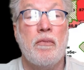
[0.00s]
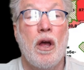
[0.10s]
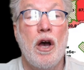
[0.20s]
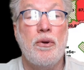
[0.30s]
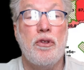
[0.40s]

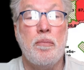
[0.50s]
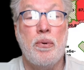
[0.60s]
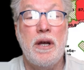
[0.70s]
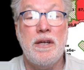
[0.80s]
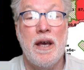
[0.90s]
under the
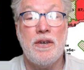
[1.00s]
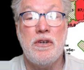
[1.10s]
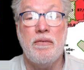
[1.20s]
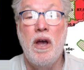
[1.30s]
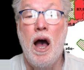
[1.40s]
pretext
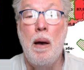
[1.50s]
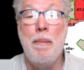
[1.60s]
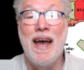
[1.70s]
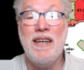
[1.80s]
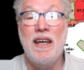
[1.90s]
of
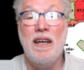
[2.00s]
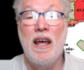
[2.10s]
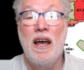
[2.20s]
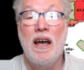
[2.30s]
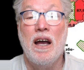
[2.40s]
combating
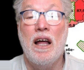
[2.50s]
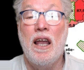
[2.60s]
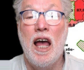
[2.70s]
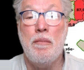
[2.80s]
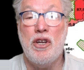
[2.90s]

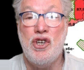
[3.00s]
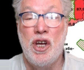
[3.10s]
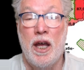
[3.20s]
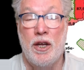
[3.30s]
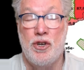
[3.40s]
climate
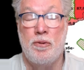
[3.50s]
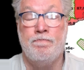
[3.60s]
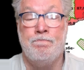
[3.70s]
change.